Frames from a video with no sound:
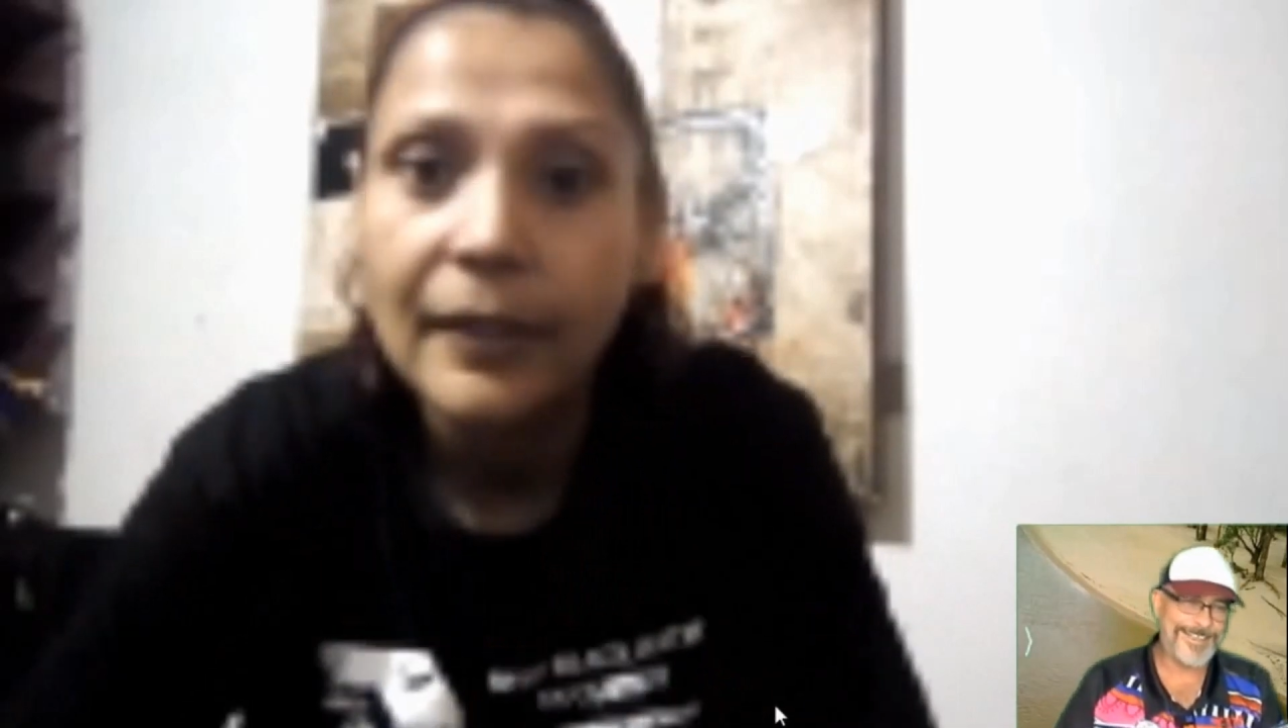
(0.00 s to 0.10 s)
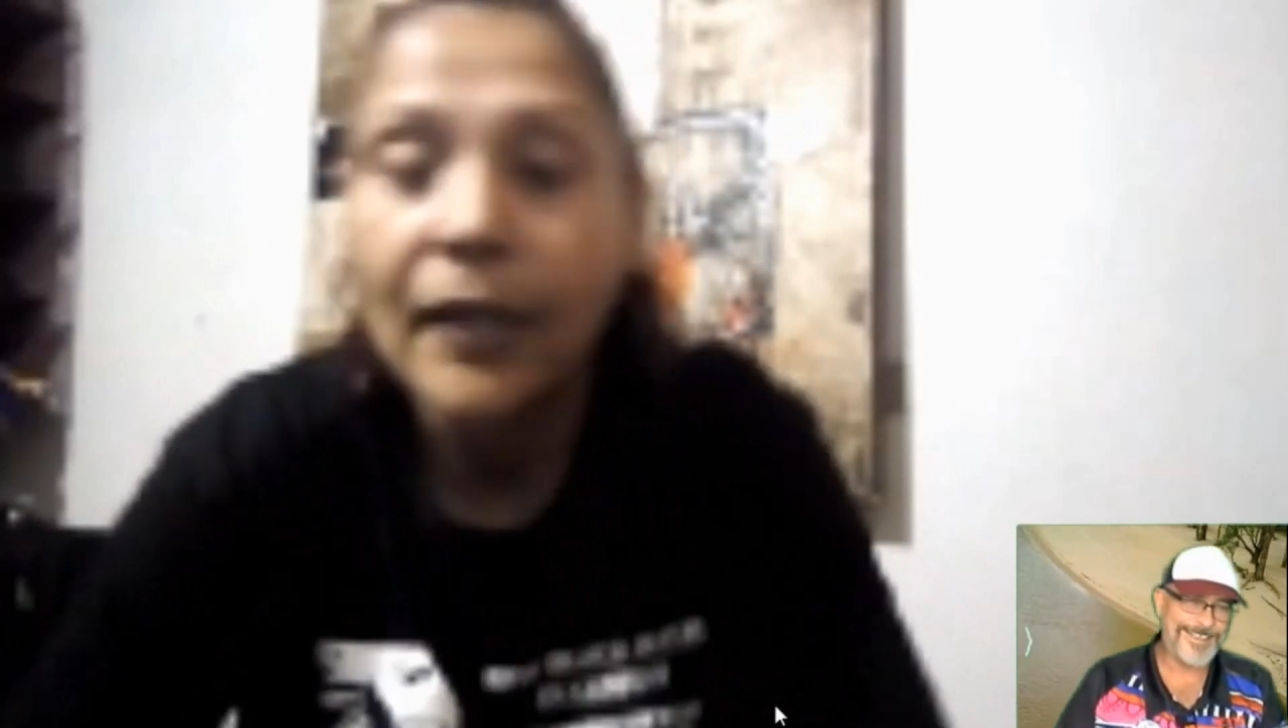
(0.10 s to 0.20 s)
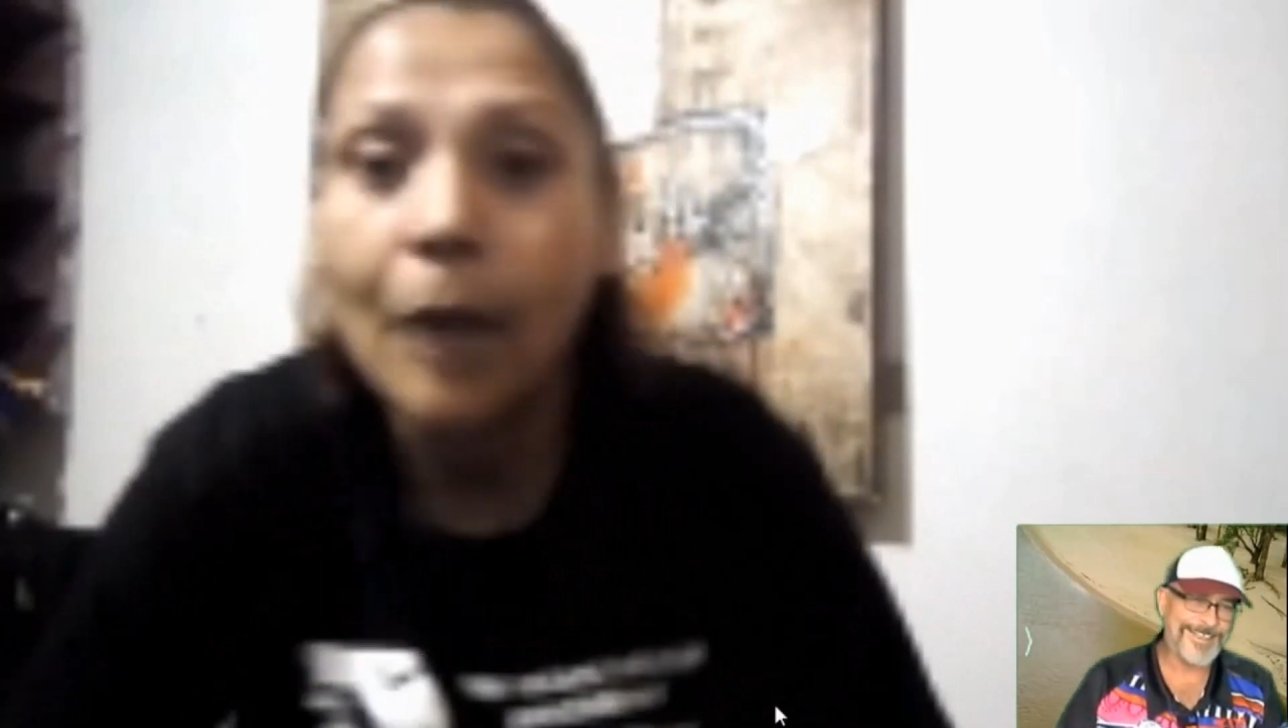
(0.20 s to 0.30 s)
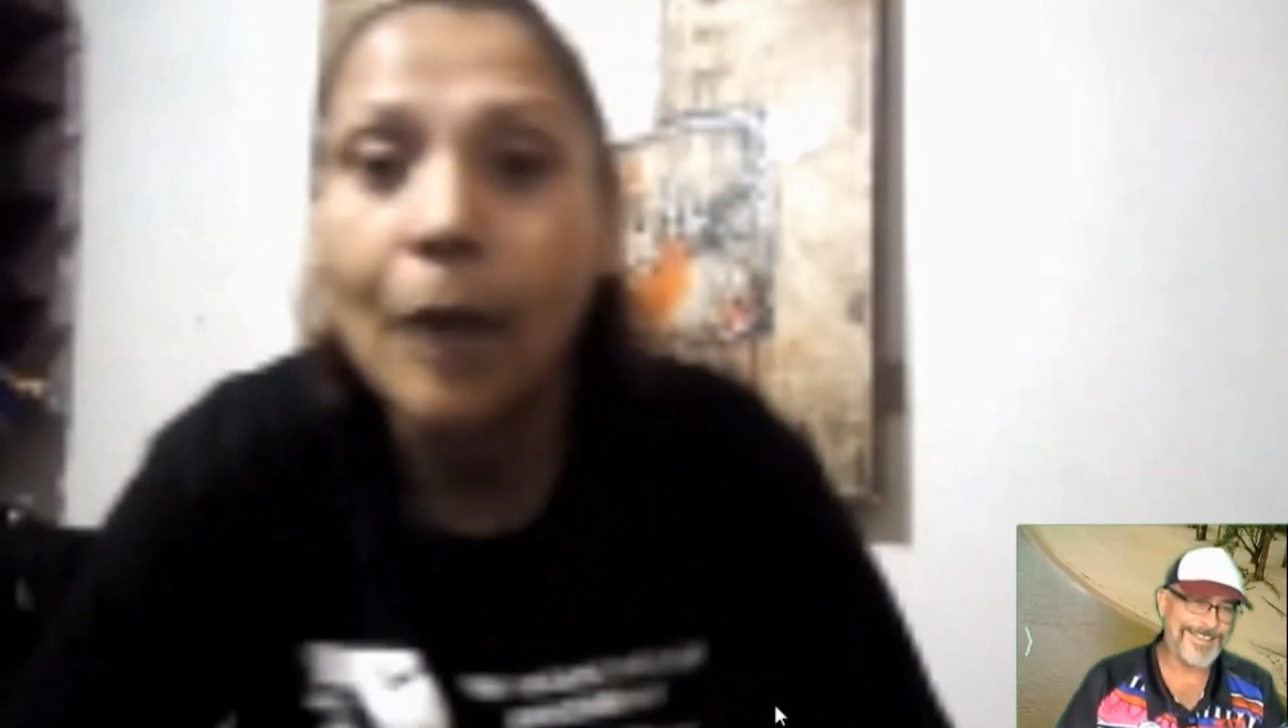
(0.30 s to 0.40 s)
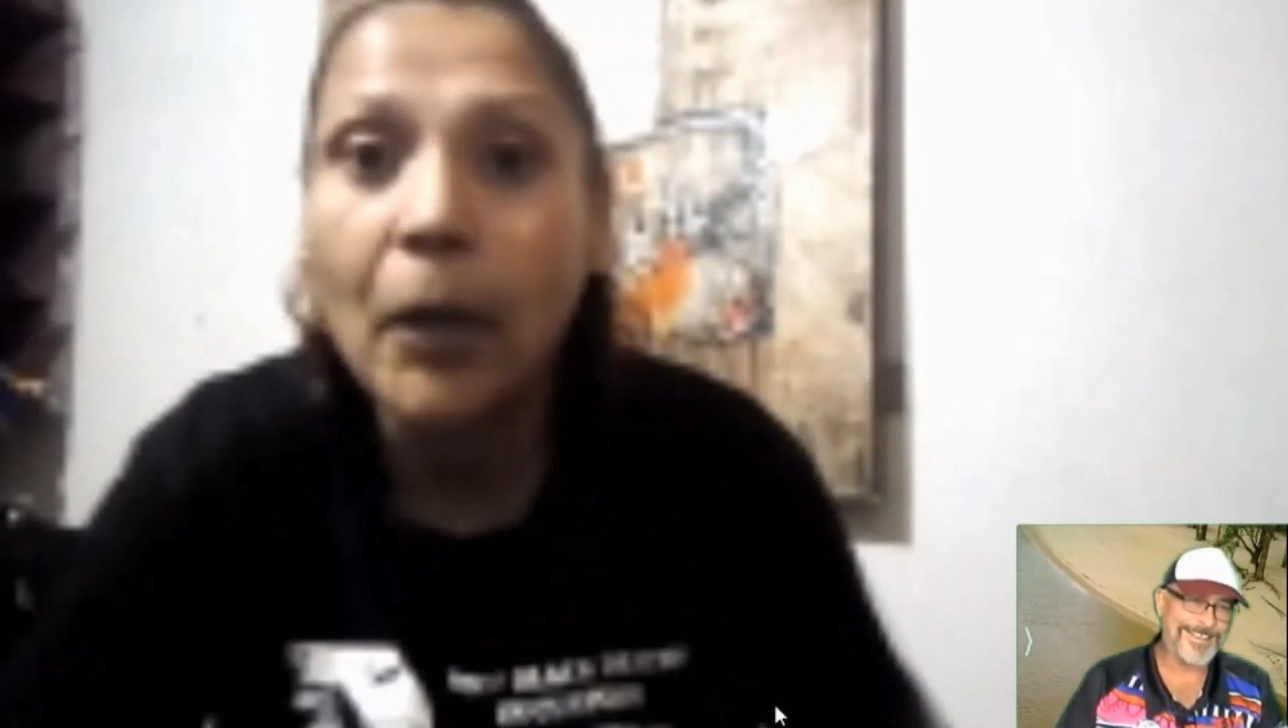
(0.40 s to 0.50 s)

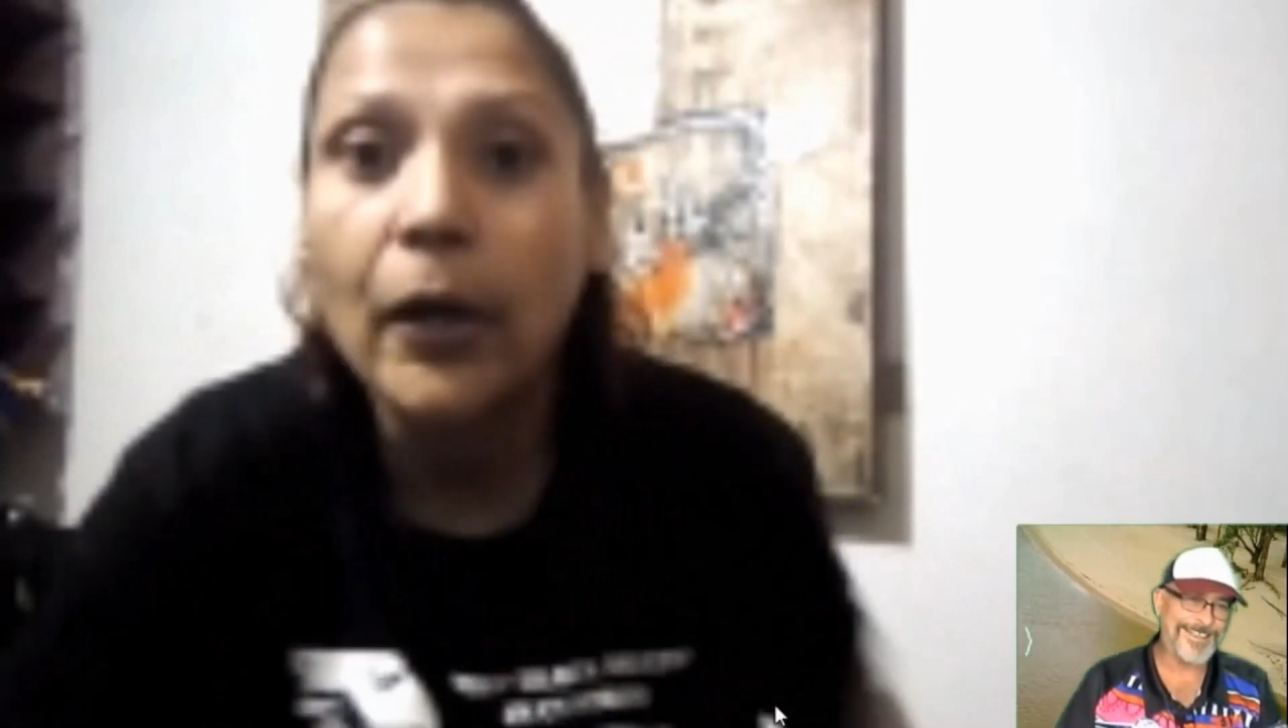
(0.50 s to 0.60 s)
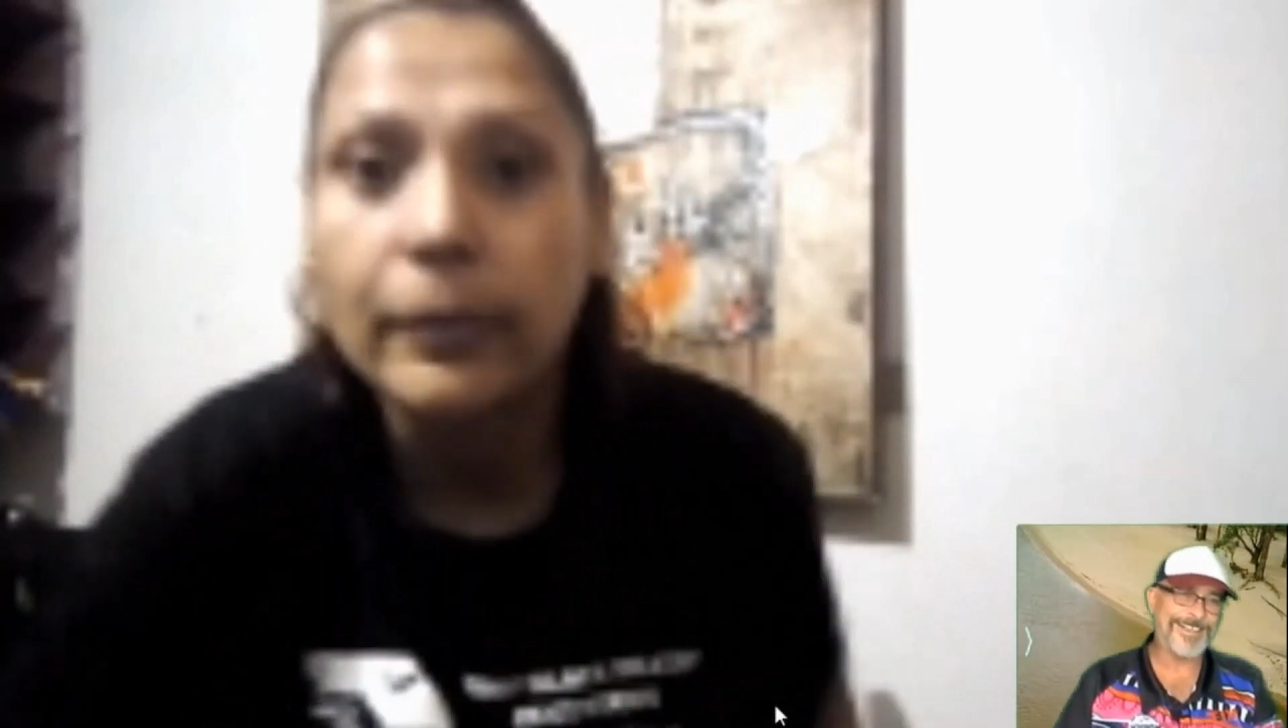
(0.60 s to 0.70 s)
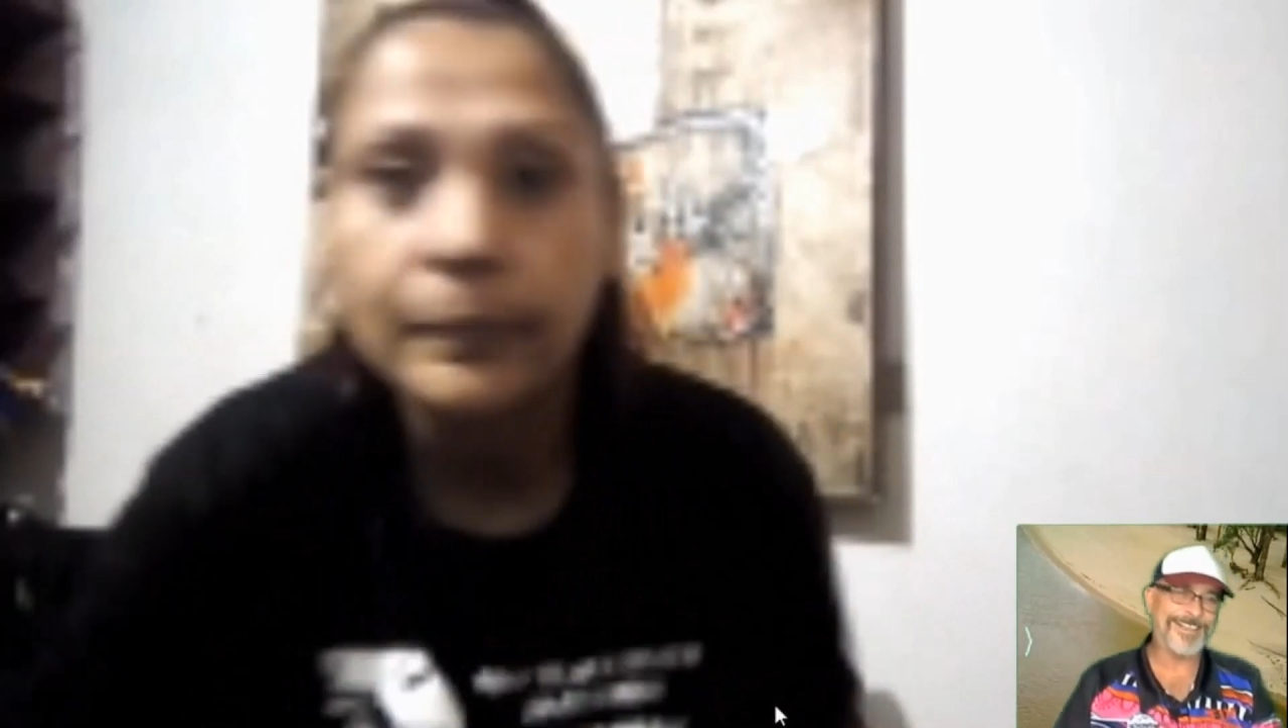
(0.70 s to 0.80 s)
come on.